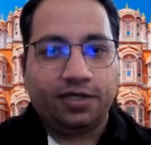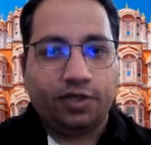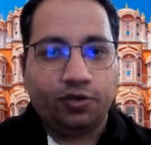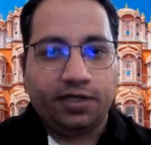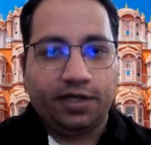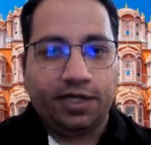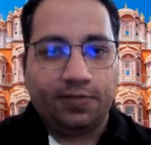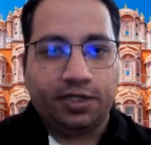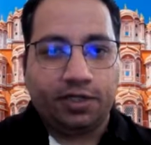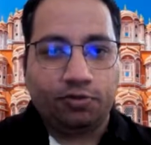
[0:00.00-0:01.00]
And you renamed
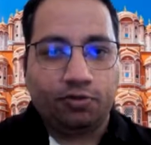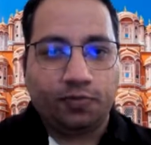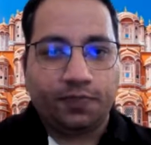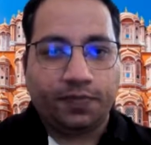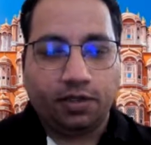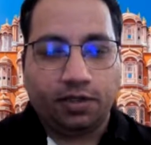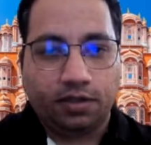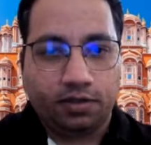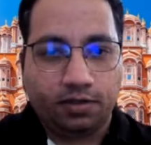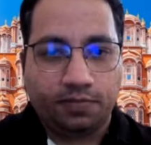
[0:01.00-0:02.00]
it to
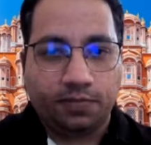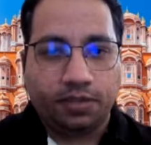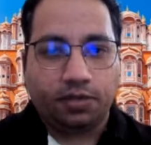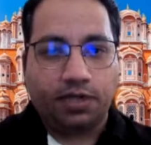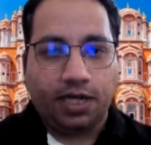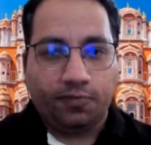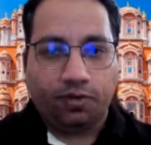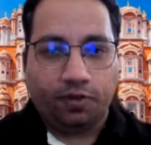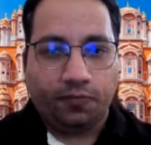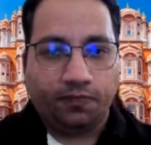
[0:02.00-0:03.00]
Dybo
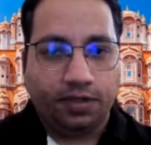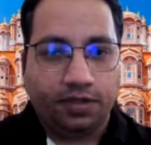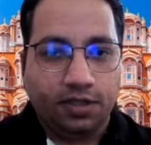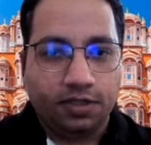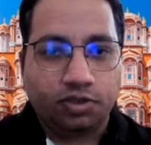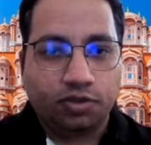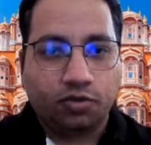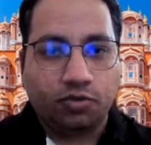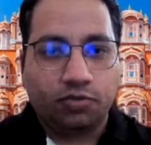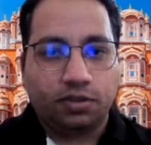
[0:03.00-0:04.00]
now.
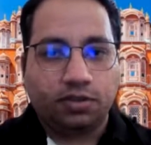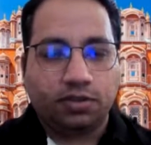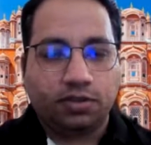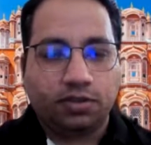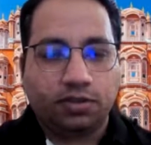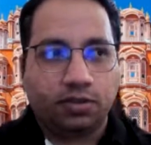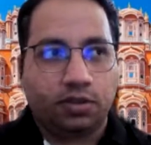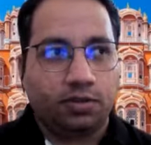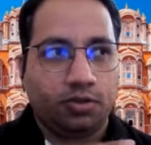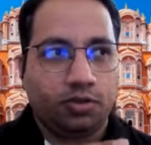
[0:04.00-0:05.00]
So
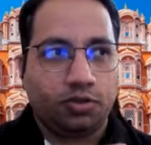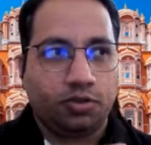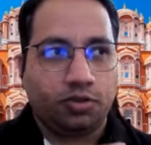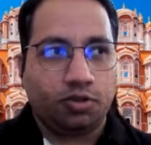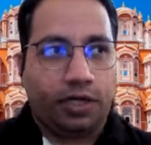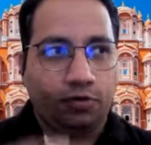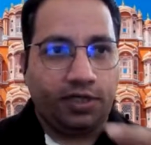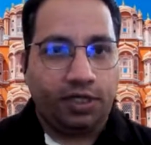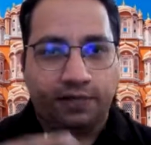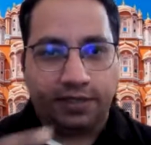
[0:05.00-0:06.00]
you have to
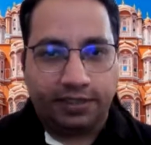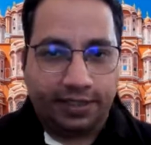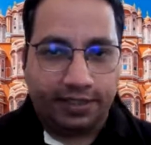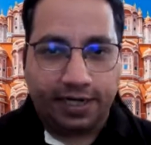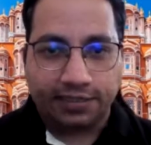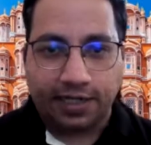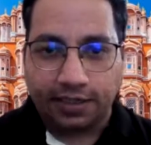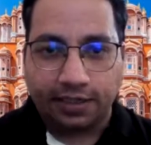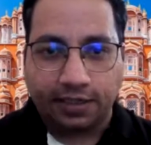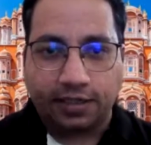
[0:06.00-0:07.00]
reinvent the entire
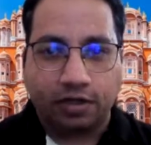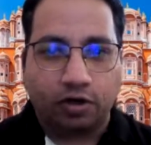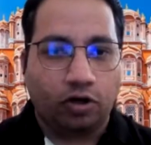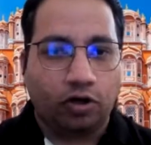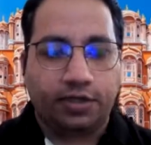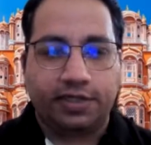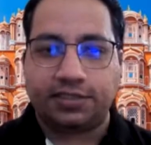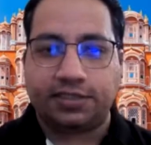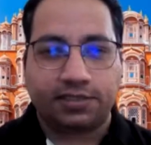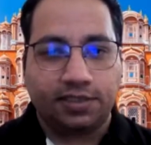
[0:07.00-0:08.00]
cycle, or it's
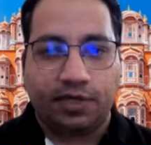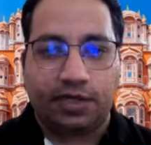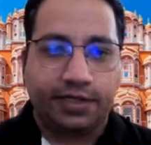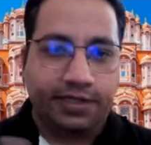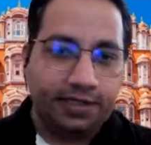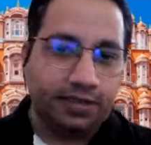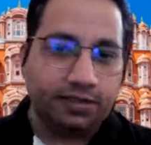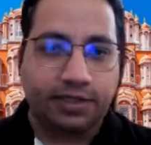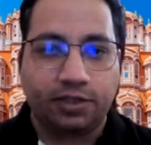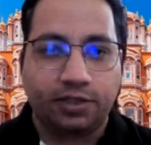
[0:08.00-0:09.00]
just a marketing
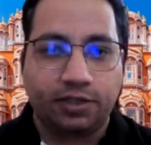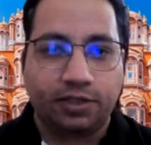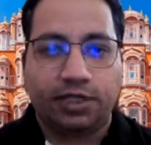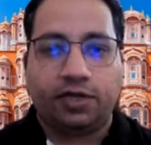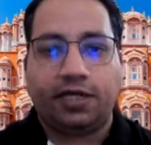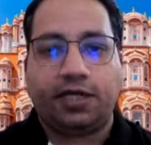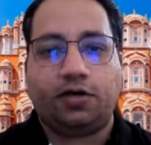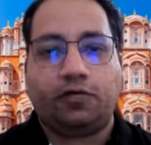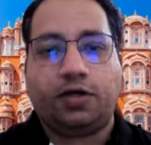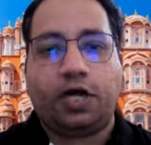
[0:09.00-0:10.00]
that you need to take care
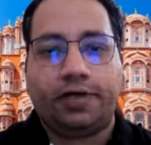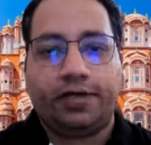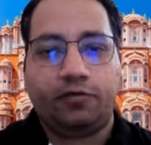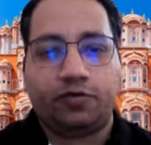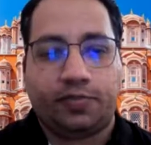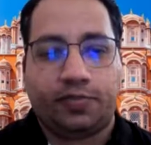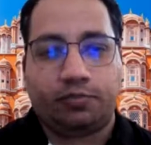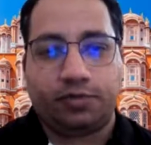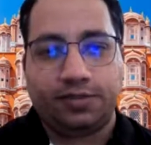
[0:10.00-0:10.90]
of how it goes about.